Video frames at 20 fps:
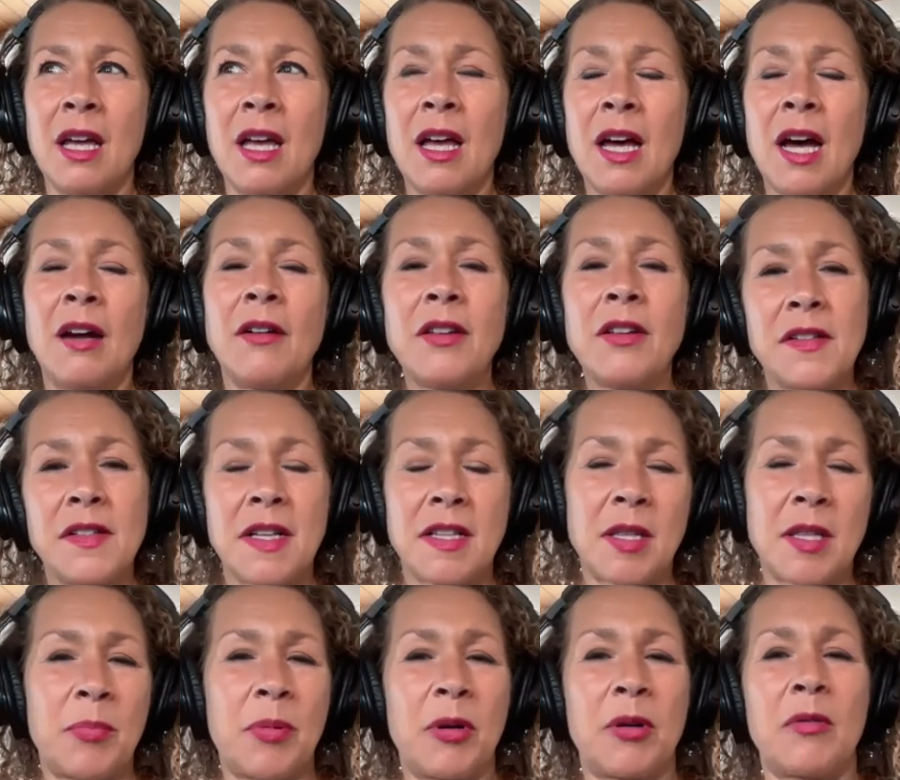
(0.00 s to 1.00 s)
how do you set
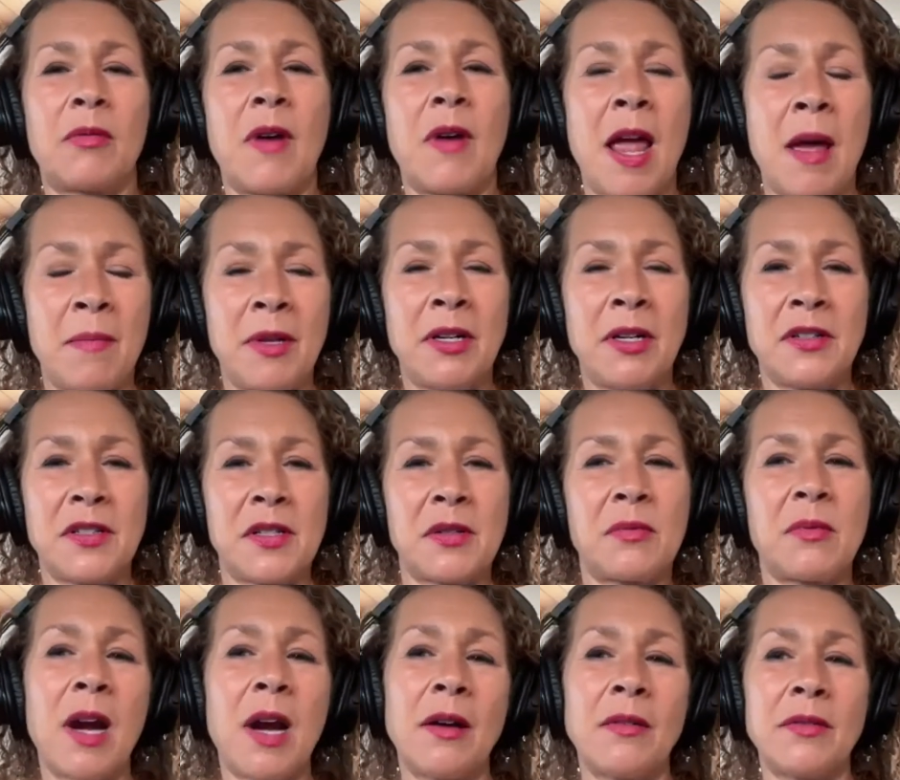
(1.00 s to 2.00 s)
the parameters
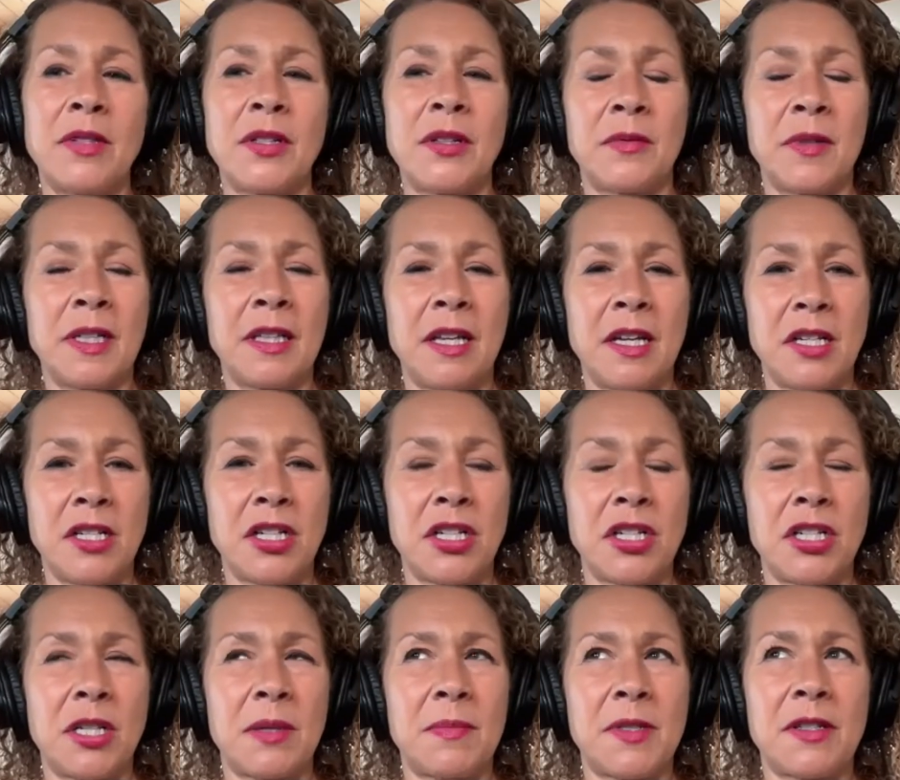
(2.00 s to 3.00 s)
around the relationship?